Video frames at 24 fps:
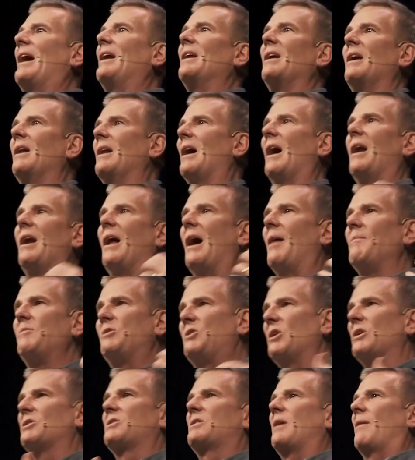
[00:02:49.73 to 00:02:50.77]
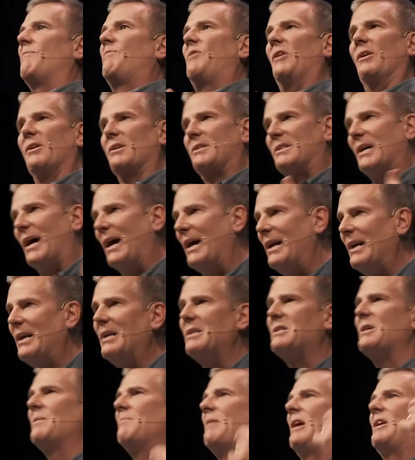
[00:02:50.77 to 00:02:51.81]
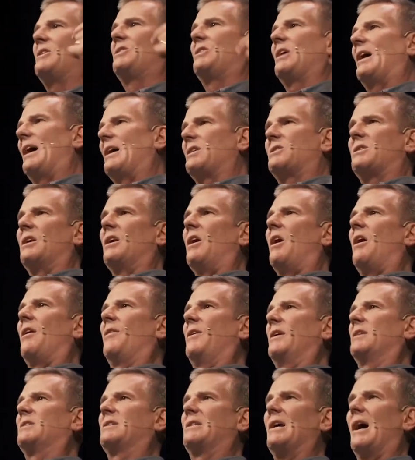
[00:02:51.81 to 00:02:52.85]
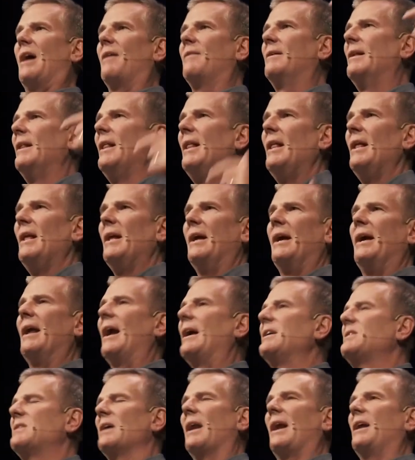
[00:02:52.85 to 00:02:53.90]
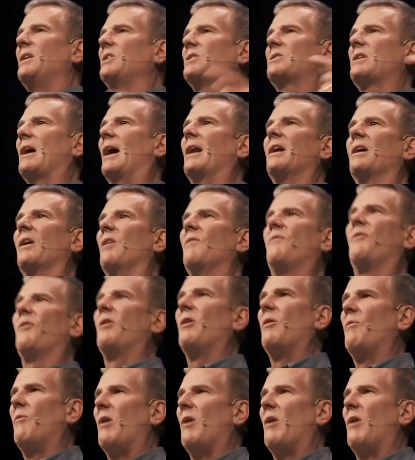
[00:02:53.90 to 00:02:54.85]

And I'm feeling tightness in my chest and all this stuff. And I said, I just got to go for a